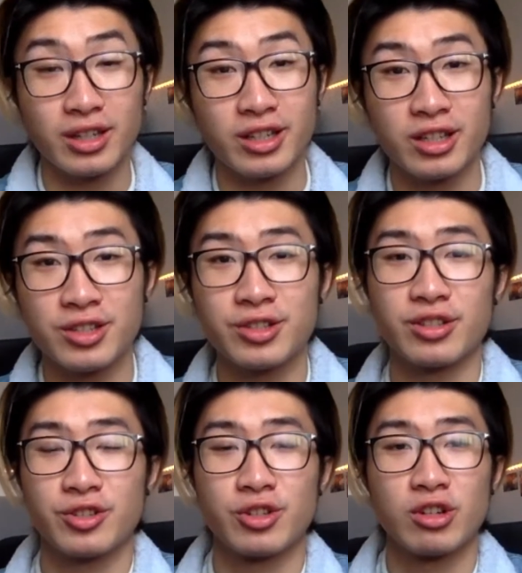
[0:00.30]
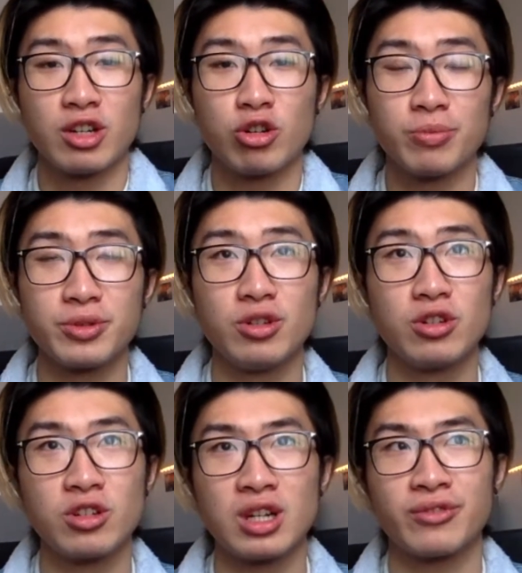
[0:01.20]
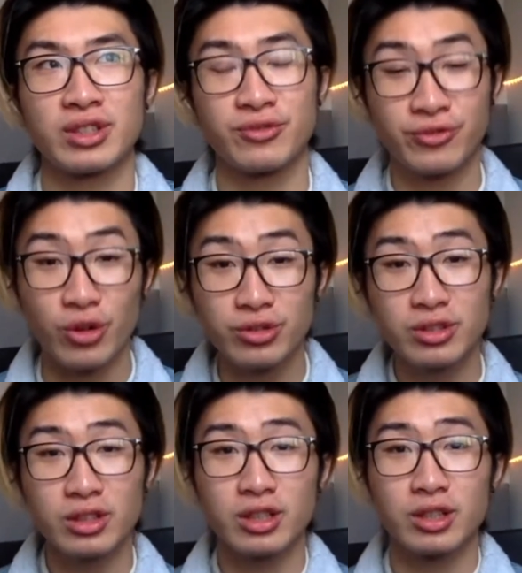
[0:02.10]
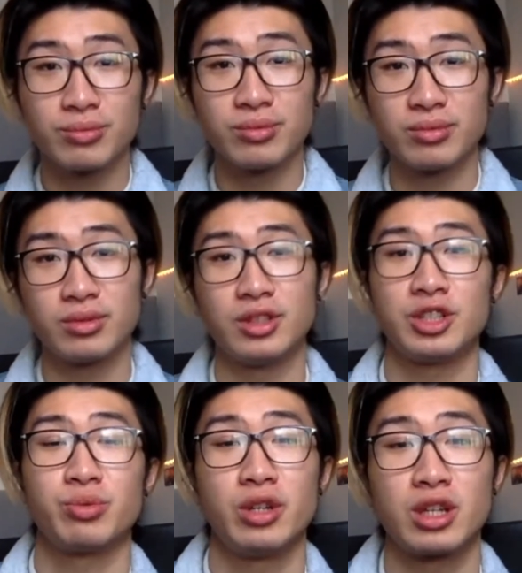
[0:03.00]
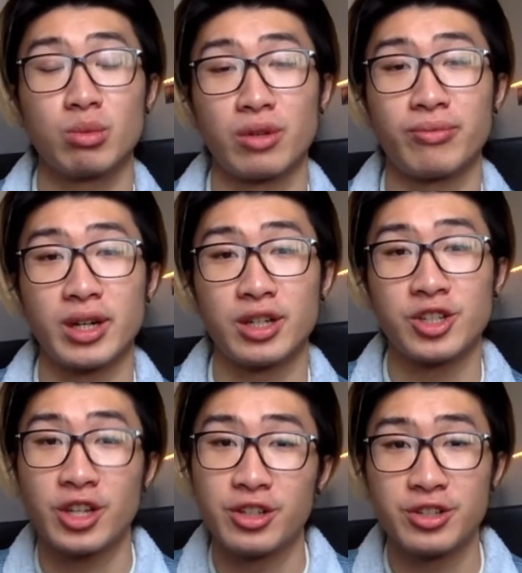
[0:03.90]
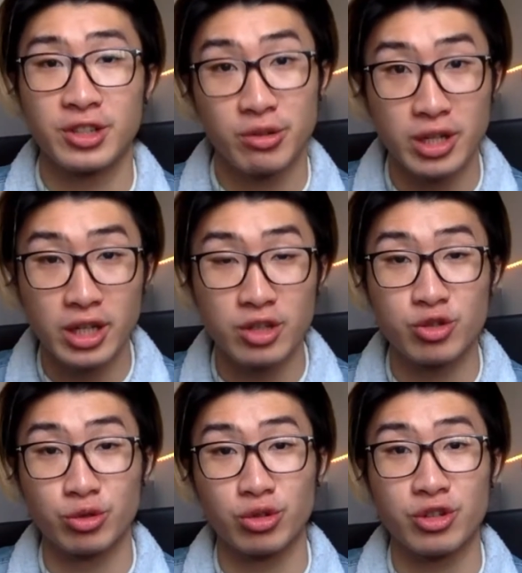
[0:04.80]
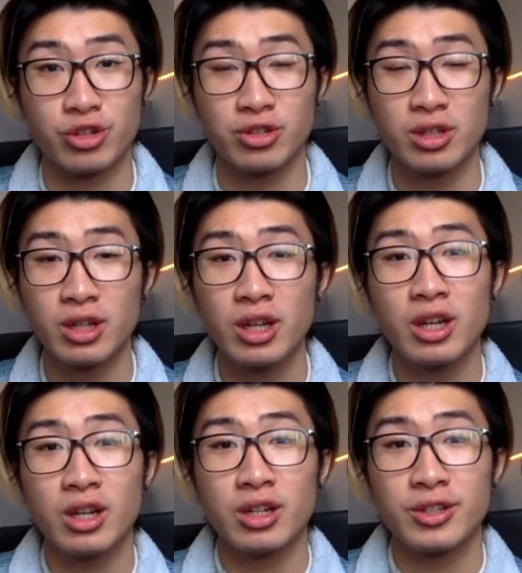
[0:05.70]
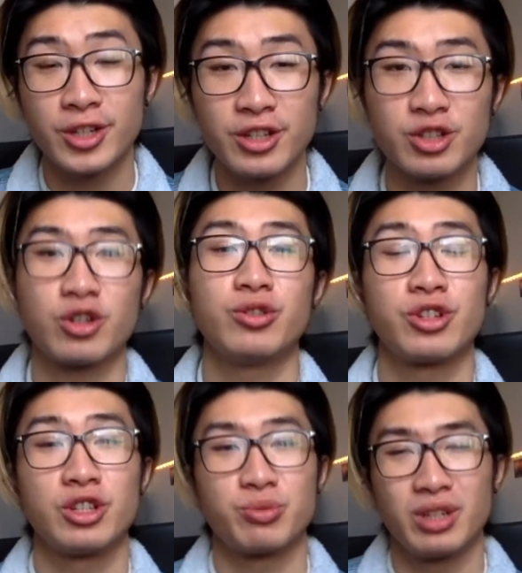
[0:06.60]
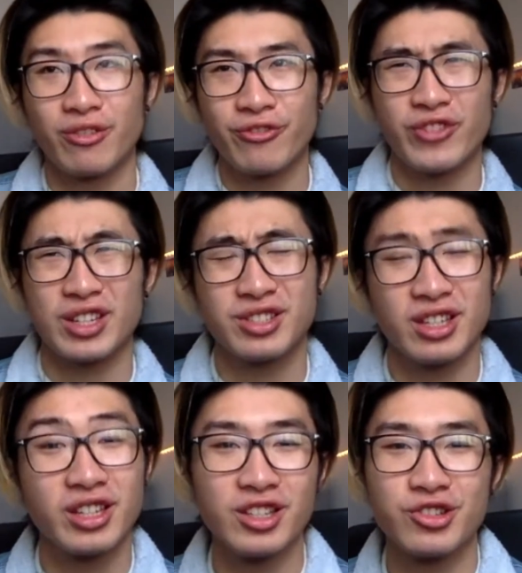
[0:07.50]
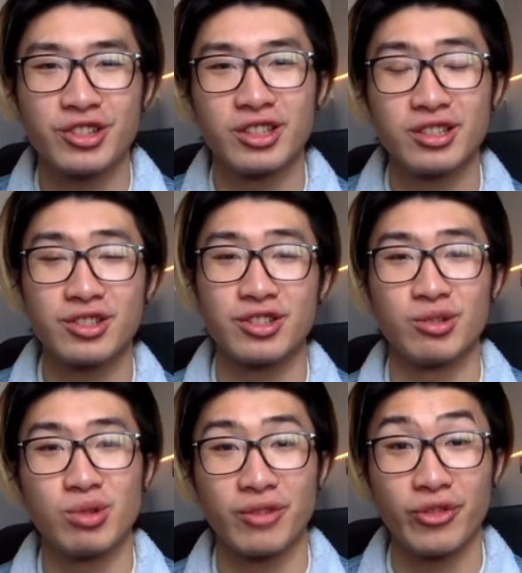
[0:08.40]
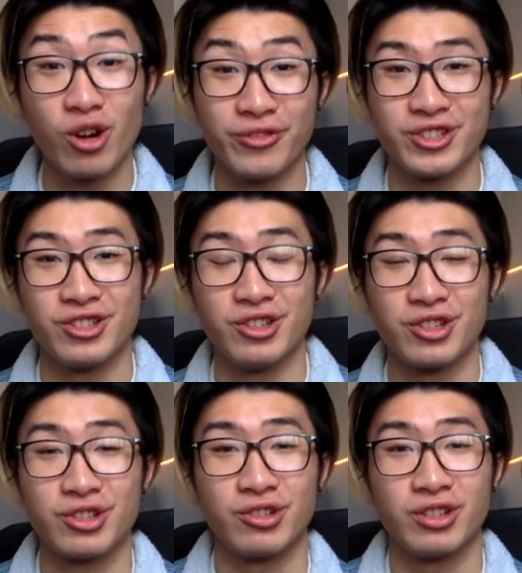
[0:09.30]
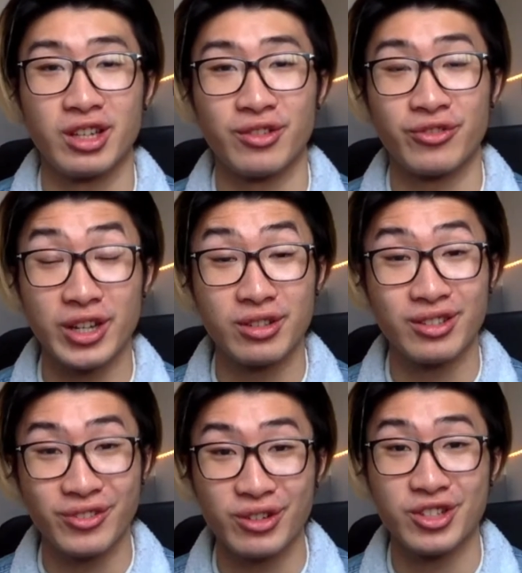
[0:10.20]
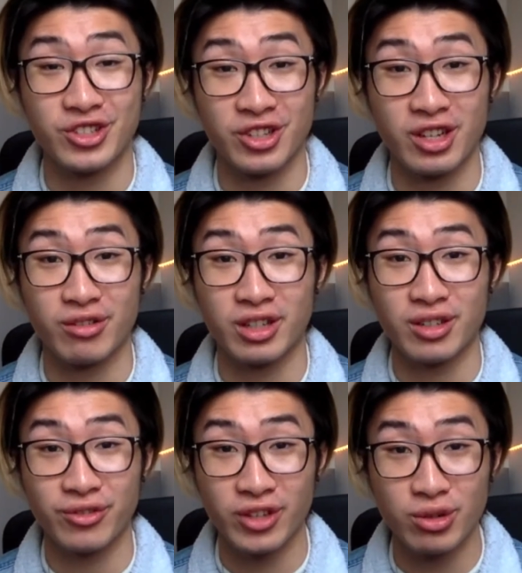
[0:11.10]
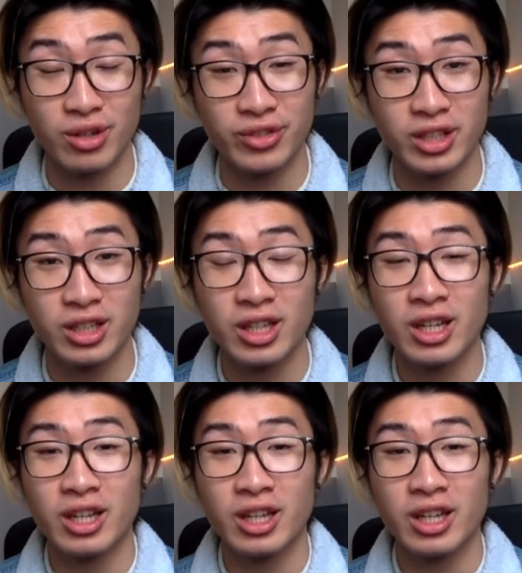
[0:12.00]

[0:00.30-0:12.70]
Hi guys, so I hope you all have had fun um, this week with my Chinese New Year introduction. Chinese culture is really fast and intricate, so what I've offered you is only a very, very generic view of it.